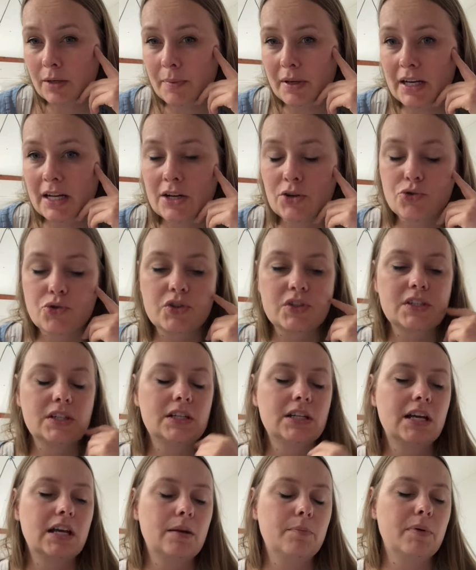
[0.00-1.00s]
been interested
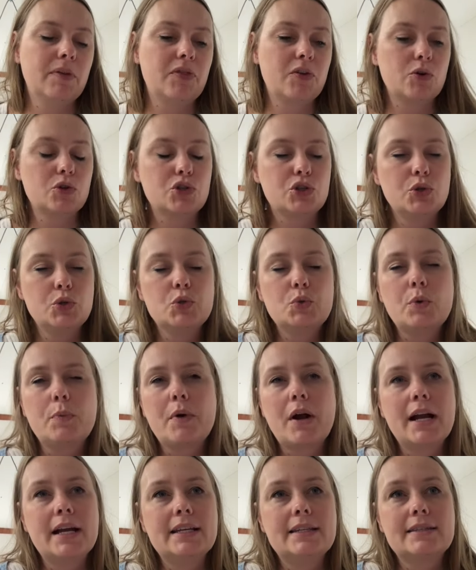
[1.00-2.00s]
in, but their shoes were
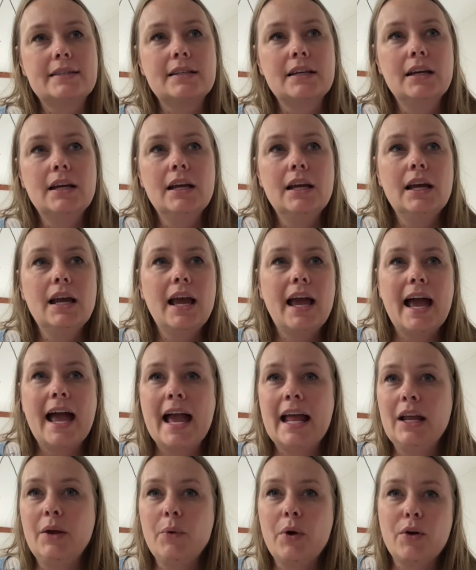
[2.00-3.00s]
priced
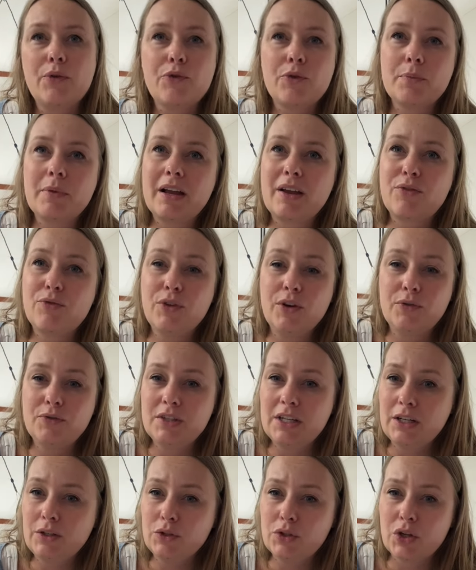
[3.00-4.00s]
anywhere from like
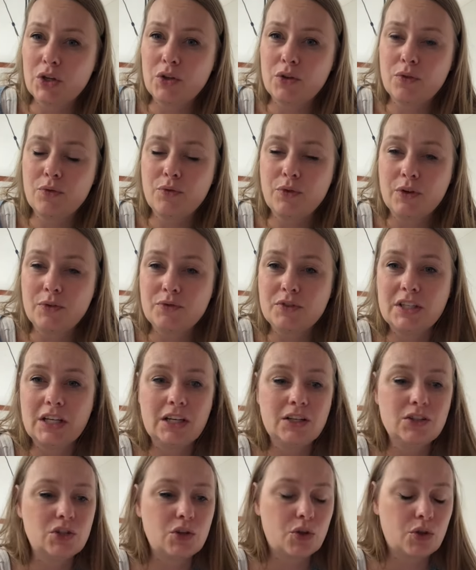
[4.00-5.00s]
15 to
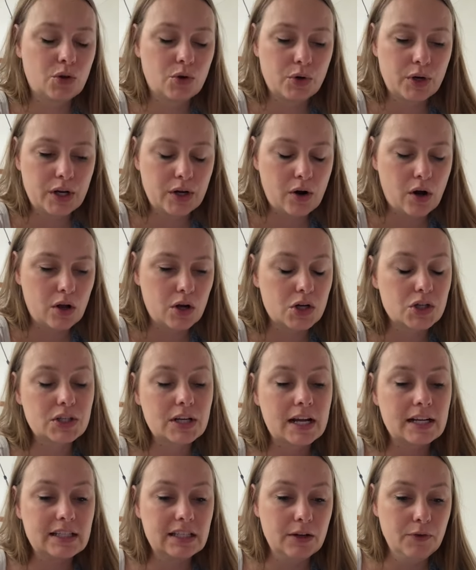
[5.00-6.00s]
15 to $30.
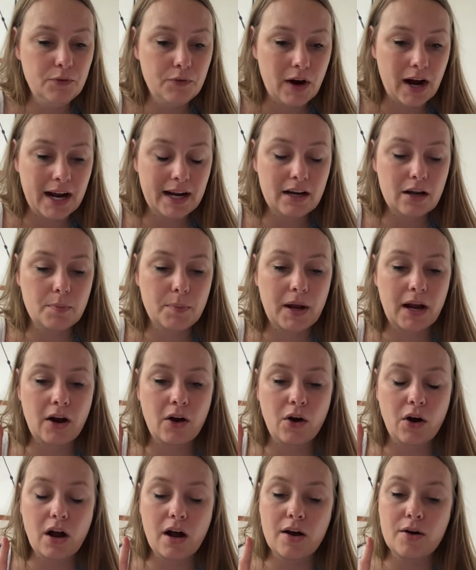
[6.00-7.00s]
I did find a
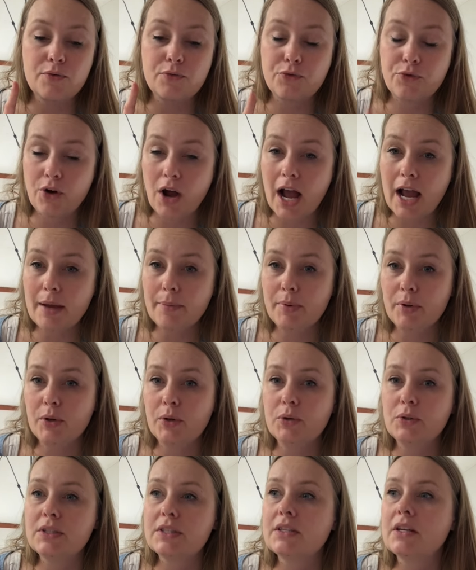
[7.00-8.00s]
pair of Frye
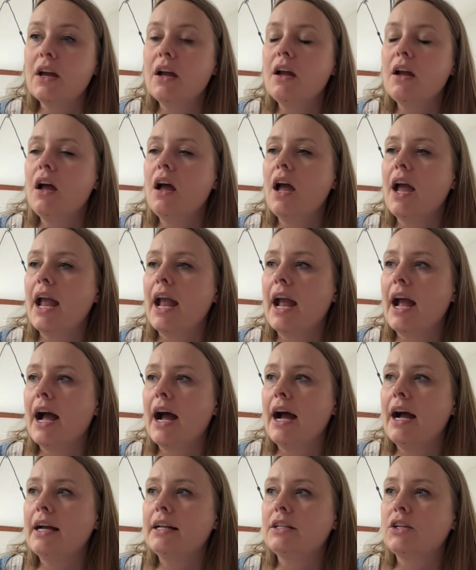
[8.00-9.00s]
boots
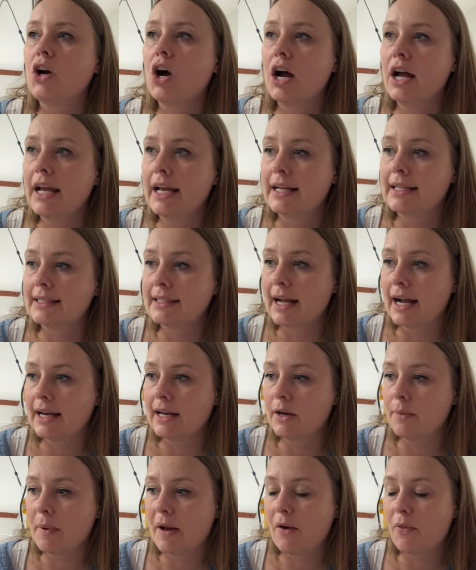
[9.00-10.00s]
and got
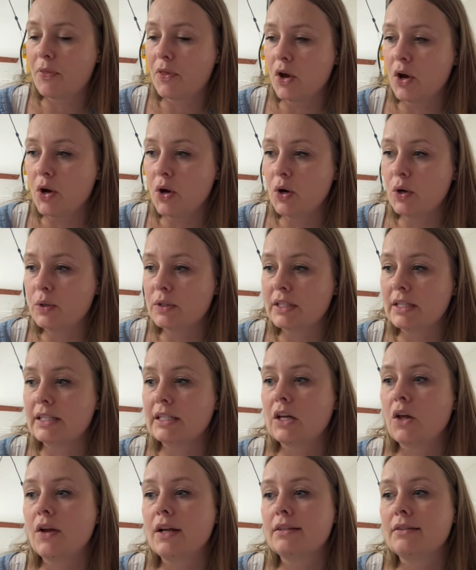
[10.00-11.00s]
excited about those
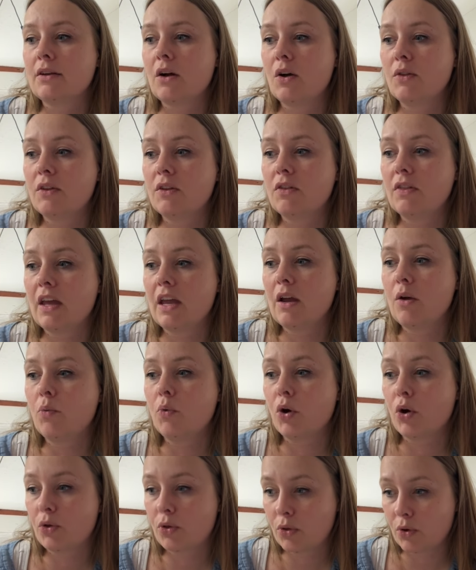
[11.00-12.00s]
until I saw that they
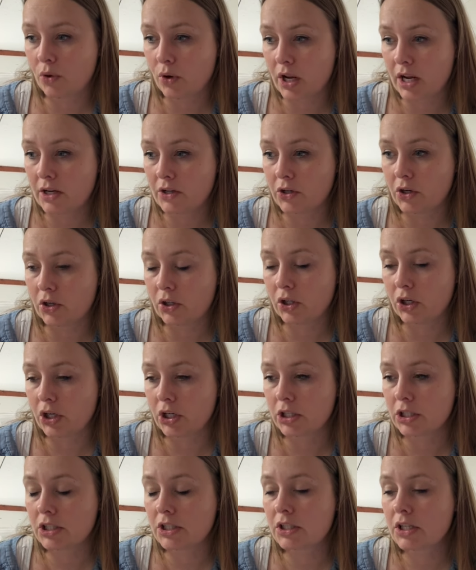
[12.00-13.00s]
were
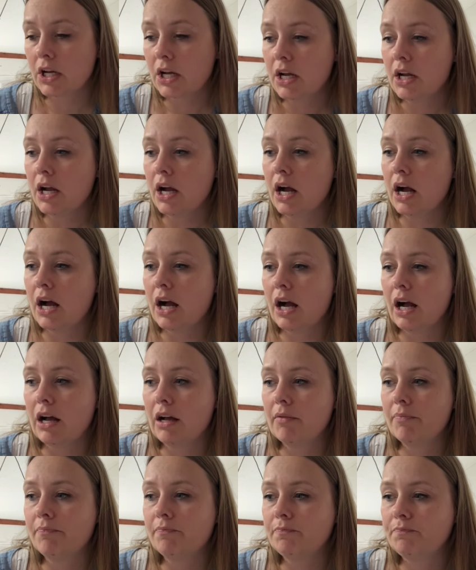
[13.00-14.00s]
$30
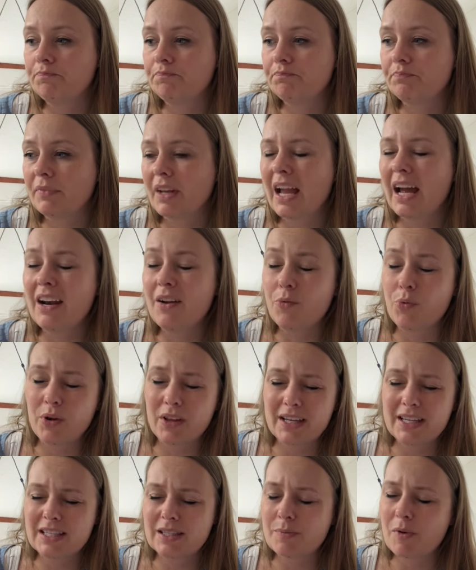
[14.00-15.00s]
um, and a
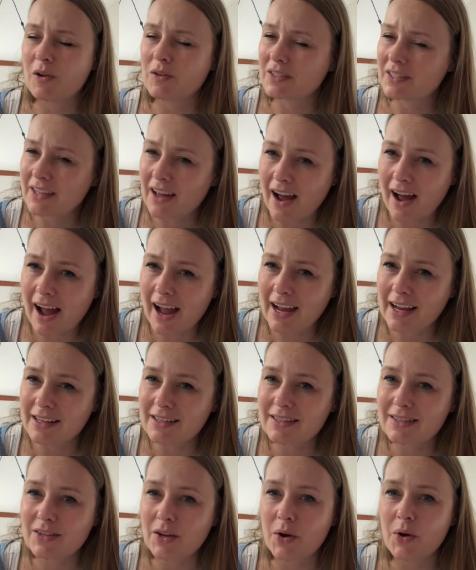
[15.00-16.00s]
really small size.
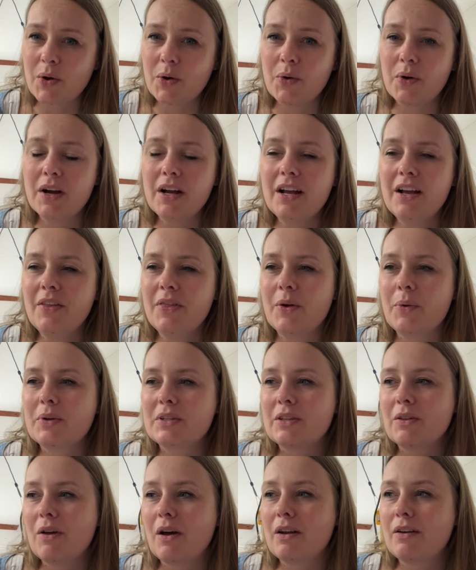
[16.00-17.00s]
So there was
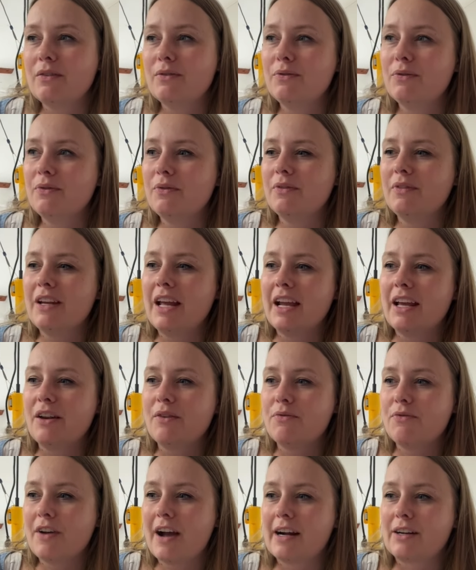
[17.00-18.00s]
a lot of
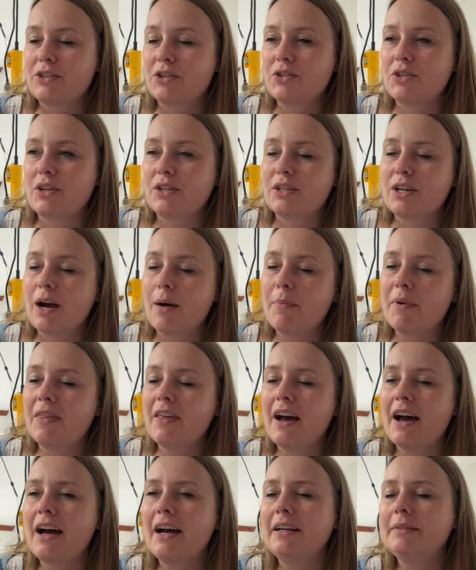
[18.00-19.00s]
negative factors on top of
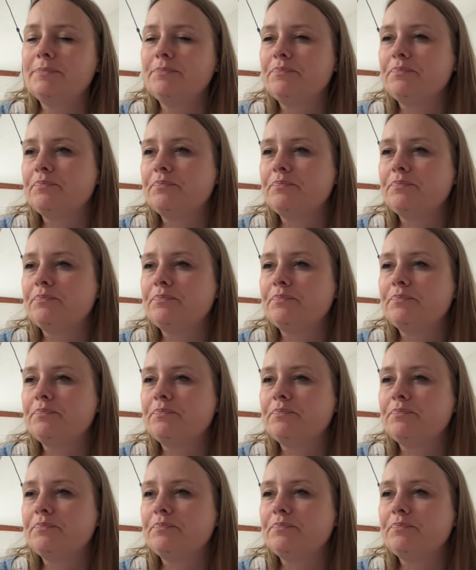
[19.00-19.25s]
that.